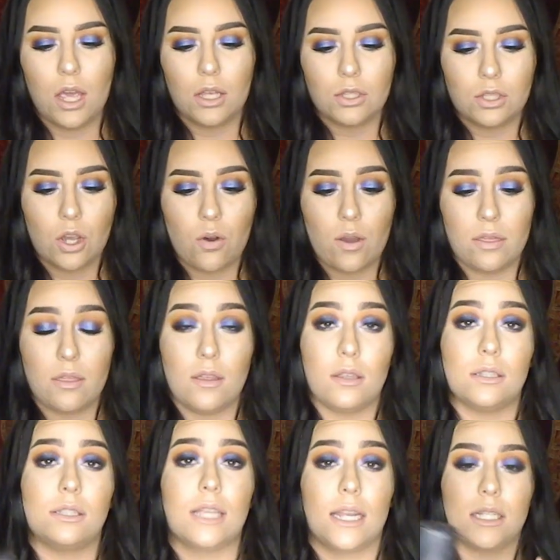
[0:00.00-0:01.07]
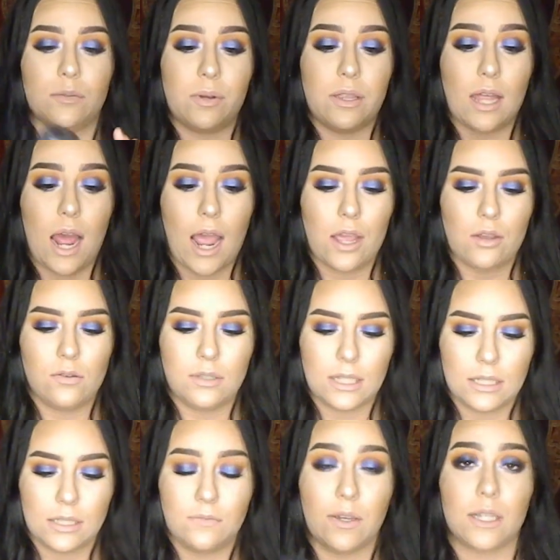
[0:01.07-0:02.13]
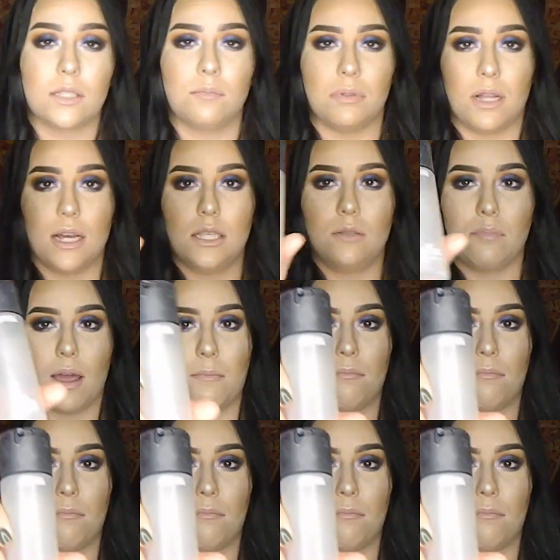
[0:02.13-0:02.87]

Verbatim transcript: So, in the setting spray that I use is Fix Plus by